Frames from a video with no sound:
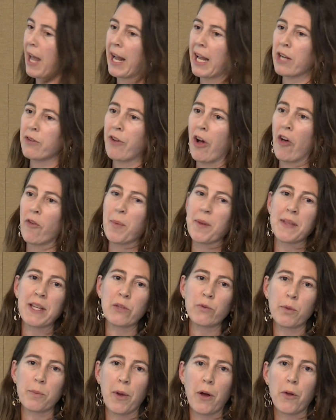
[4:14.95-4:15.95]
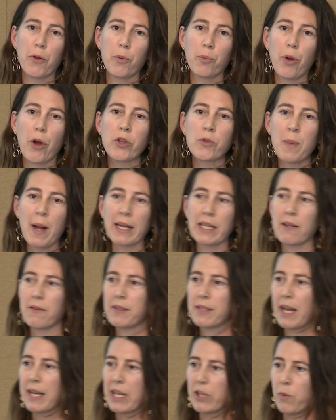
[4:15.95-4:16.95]
gang involvement, these were both prospective
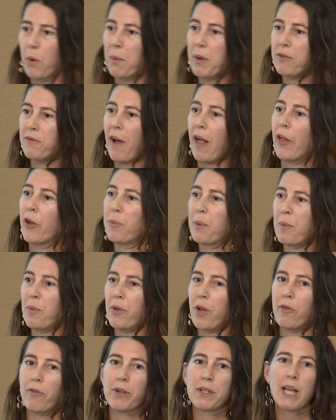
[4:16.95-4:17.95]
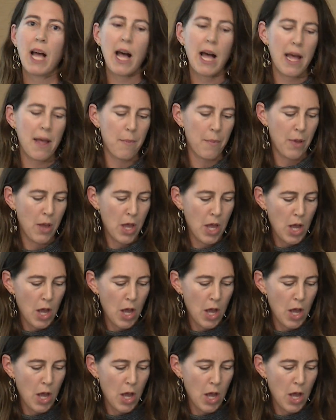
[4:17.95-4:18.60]
studies where we followed people over time,